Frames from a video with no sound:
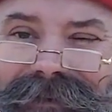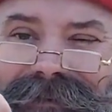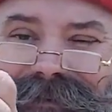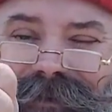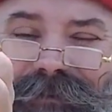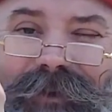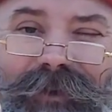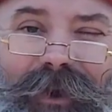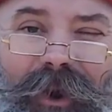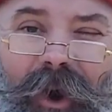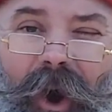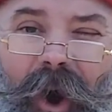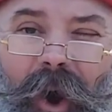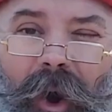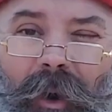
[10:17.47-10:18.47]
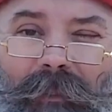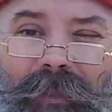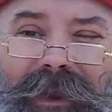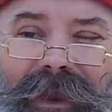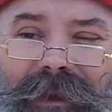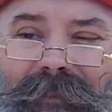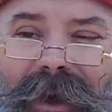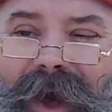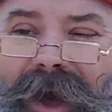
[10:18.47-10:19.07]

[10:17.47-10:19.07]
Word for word: So we're going to open him